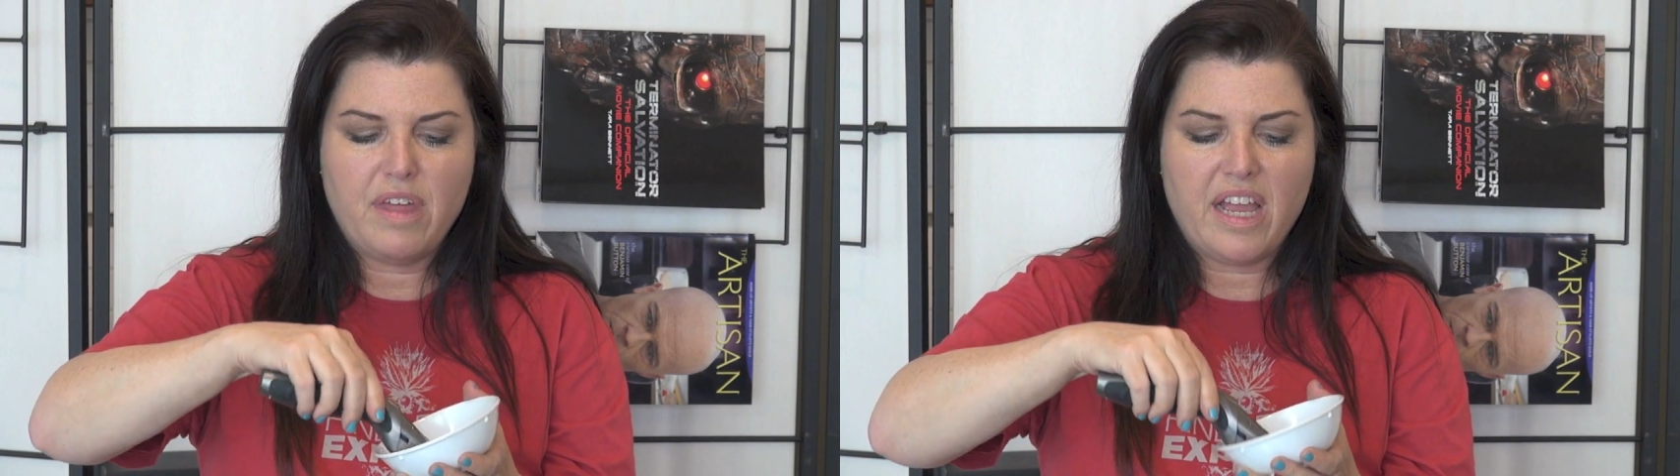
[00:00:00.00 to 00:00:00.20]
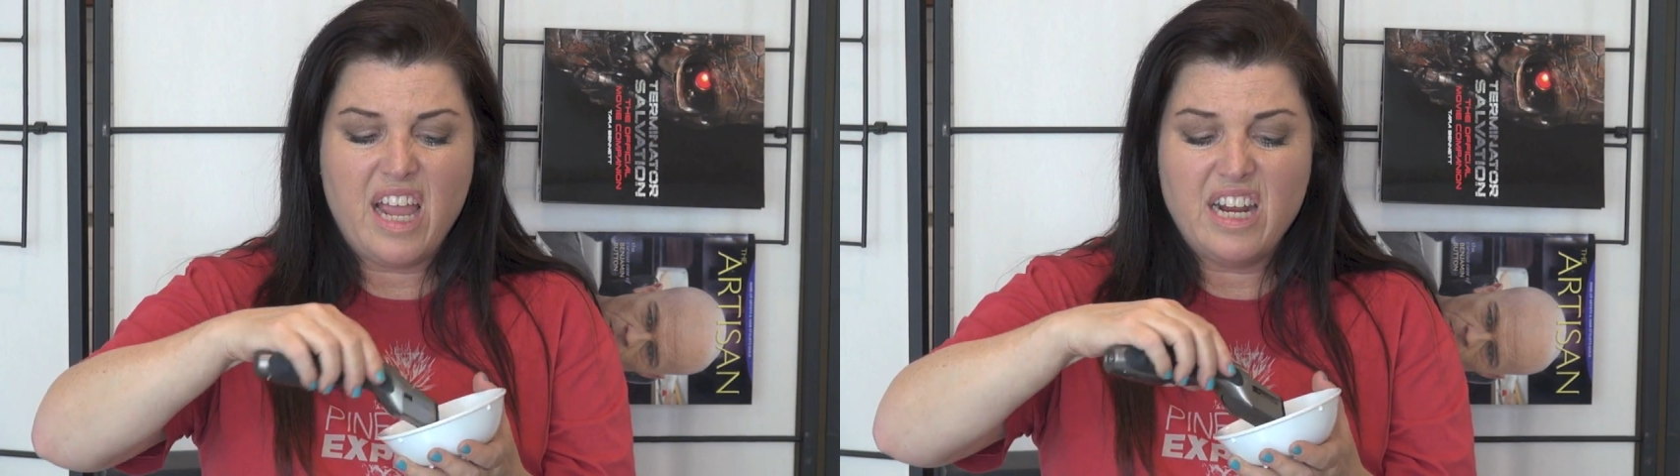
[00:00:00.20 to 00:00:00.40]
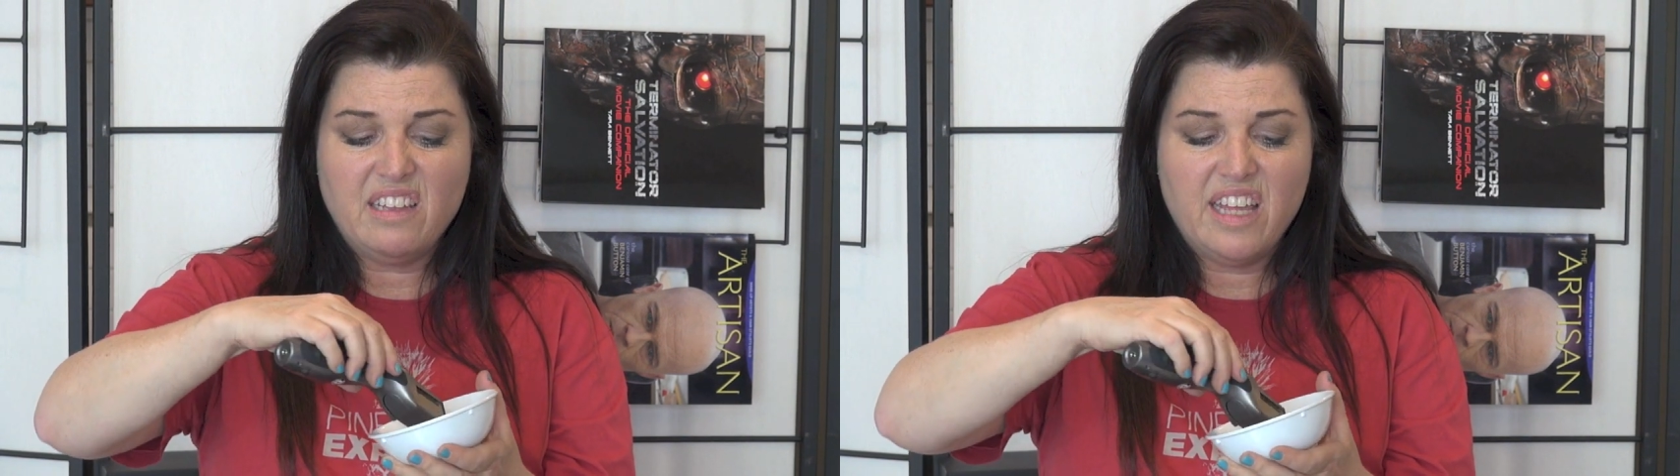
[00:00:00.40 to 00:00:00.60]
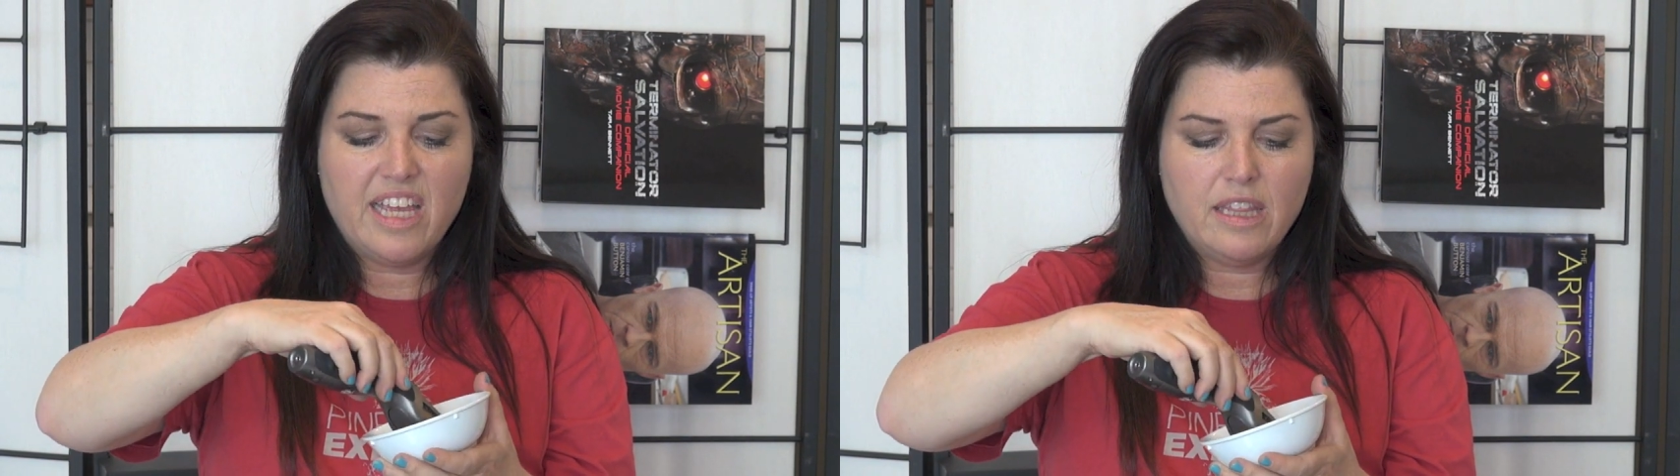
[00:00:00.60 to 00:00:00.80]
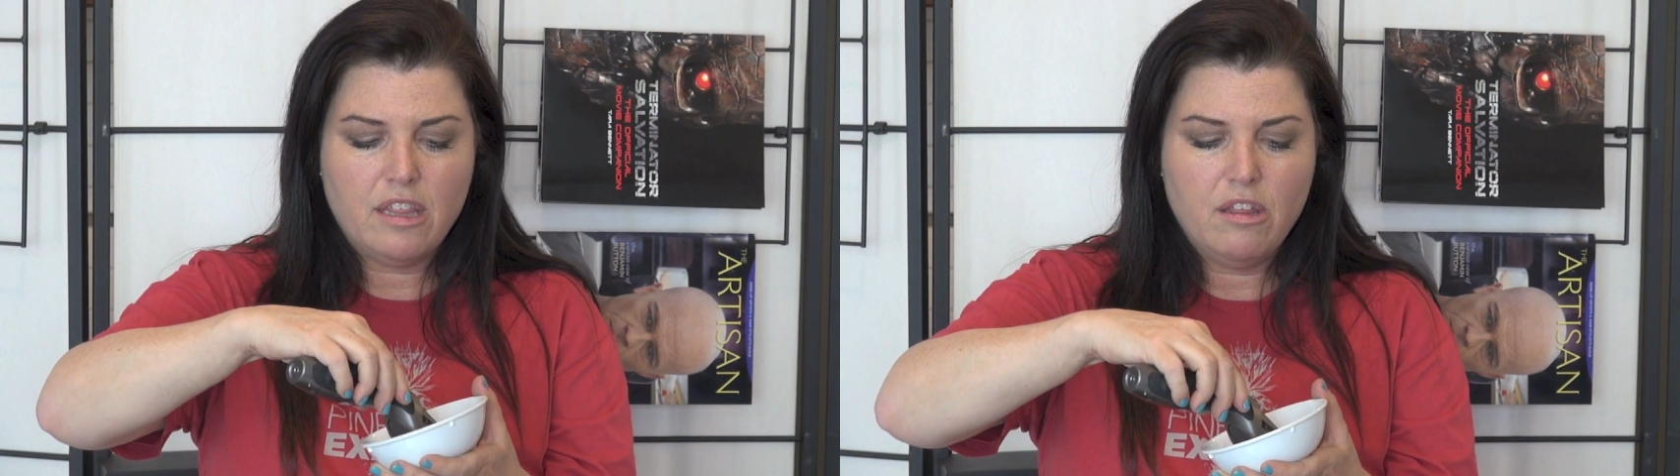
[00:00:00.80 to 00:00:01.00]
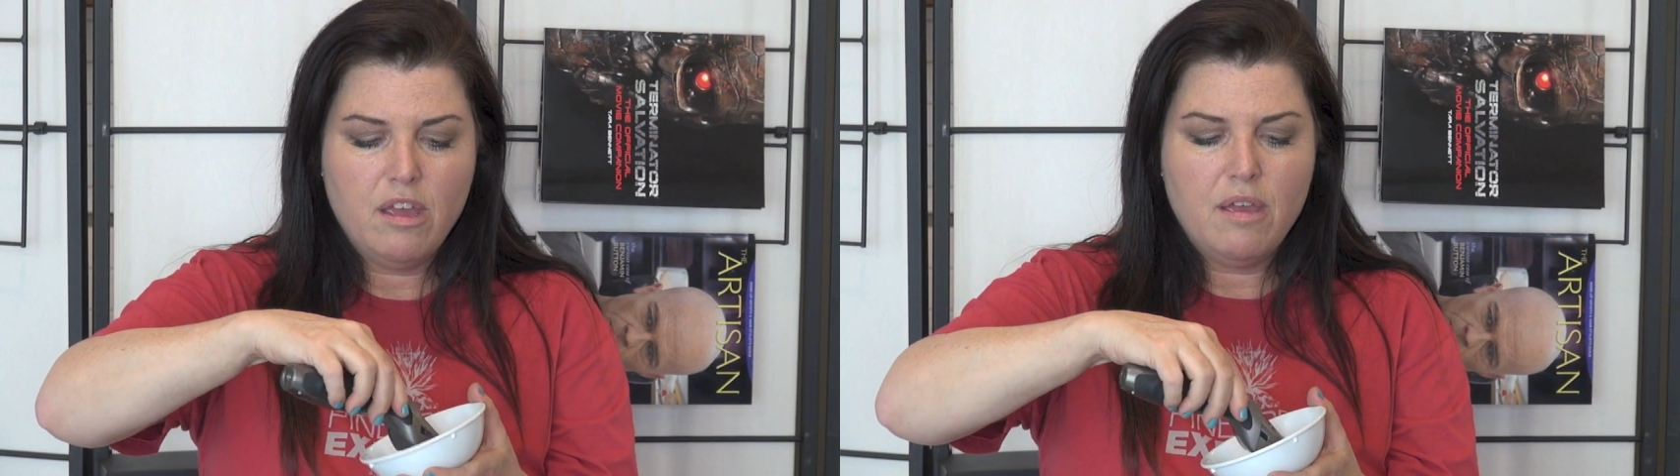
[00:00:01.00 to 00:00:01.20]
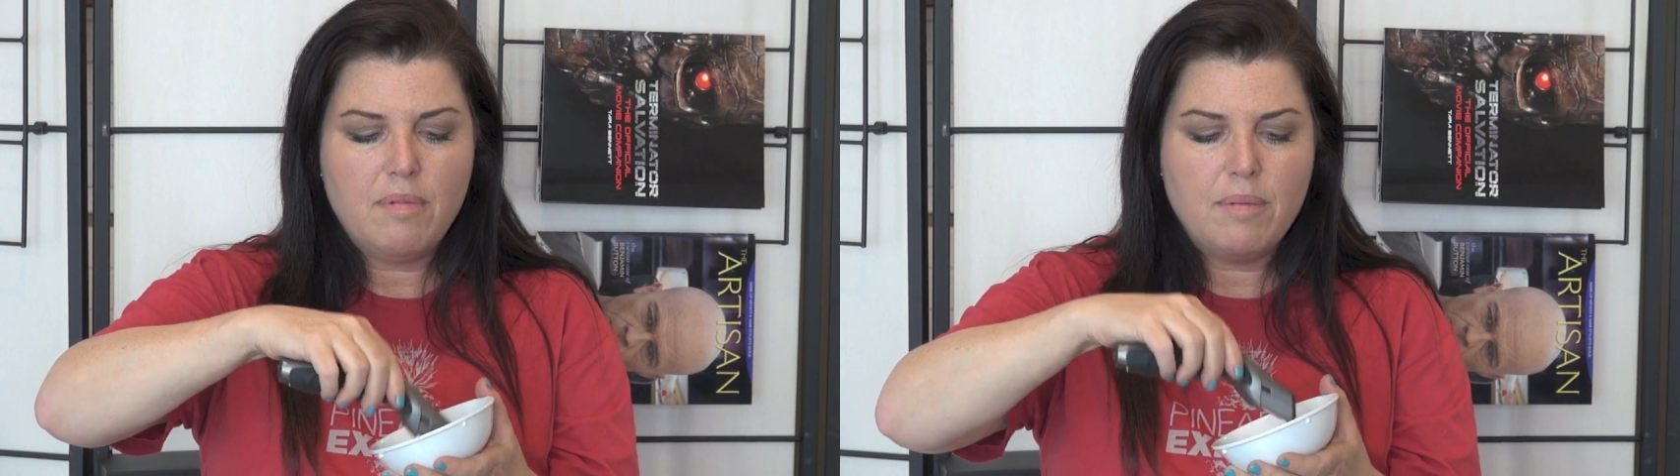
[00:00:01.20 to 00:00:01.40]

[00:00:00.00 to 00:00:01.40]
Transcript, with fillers: that kind of length.